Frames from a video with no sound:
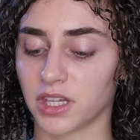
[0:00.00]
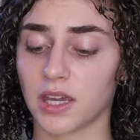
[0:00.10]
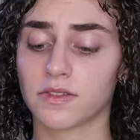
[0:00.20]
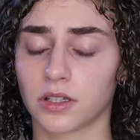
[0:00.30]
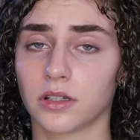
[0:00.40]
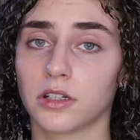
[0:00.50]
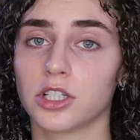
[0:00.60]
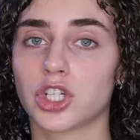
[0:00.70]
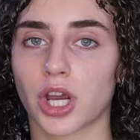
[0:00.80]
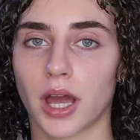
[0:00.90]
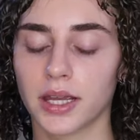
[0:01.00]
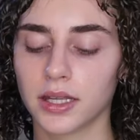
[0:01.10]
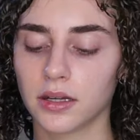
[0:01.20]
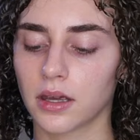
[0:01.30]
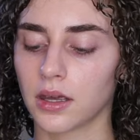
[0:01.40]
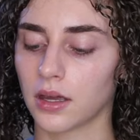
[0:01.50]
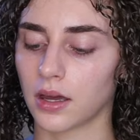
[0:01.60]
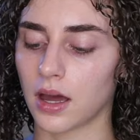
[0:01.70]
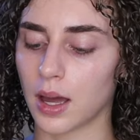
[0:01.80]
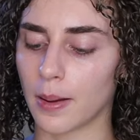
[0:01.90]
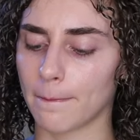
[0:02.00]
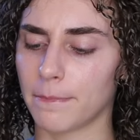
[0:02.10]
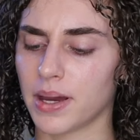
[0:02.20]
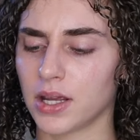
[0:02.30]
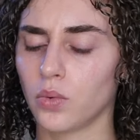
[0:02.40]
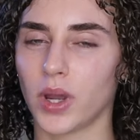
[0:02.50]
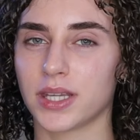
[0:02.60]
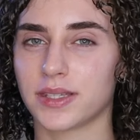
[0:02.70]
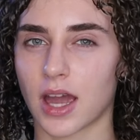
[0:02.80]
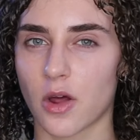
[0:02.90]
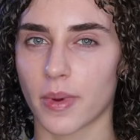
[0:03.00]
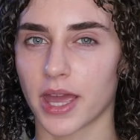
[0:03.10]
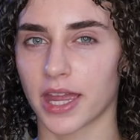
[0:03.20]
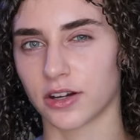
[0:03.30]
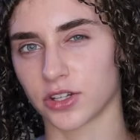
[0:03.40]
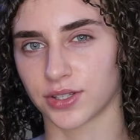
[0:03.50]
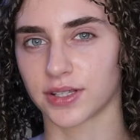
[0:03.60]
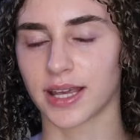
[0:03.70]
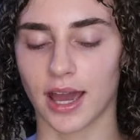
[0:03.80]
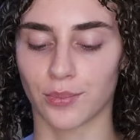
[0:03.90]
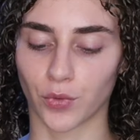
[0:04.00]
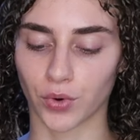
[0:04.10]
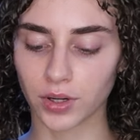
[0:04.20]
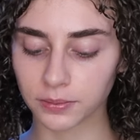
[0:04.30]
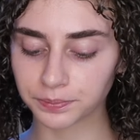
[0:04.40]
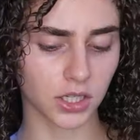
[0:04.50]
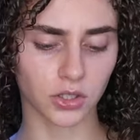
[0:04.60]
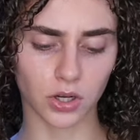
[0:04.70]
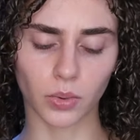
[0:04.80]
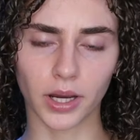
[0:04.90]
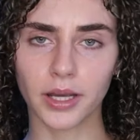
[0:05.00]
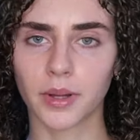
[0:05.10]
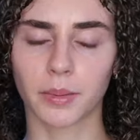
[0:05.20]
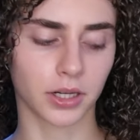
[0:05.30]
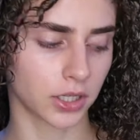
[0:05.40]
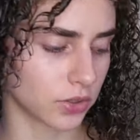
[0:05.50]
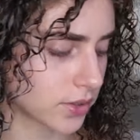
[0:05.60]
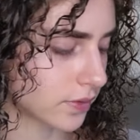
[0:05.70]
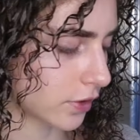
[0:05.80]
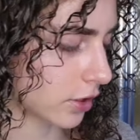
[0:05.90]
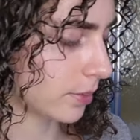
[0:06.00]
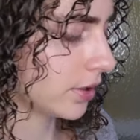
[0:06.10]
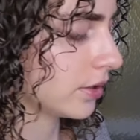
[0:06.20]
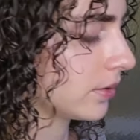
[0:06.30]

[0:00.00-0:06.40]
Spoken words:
Gives a good shine, but it weighs down my hair just a tad more. And you know what? I'm gonna use the Verb